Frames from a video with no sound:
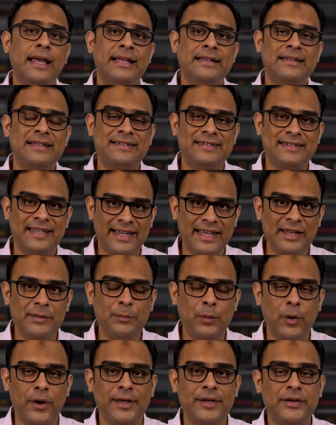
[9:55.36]
The
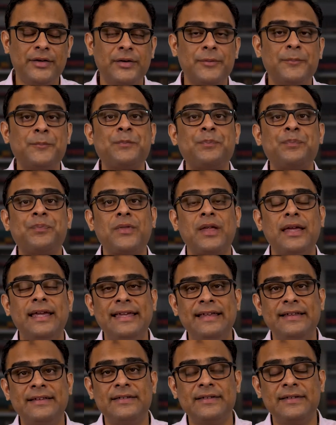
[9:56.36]
second point
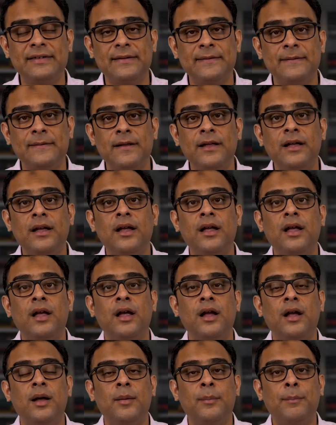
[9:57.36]
is
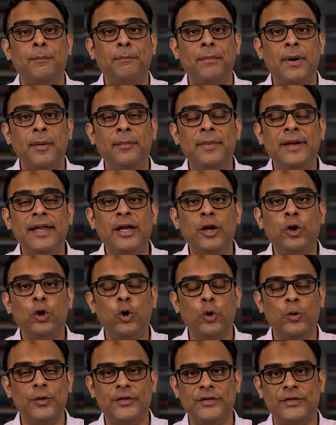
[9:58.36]
public
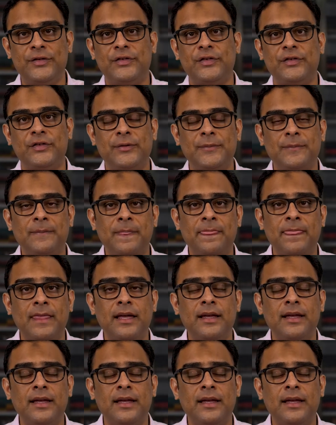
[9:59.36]
goods.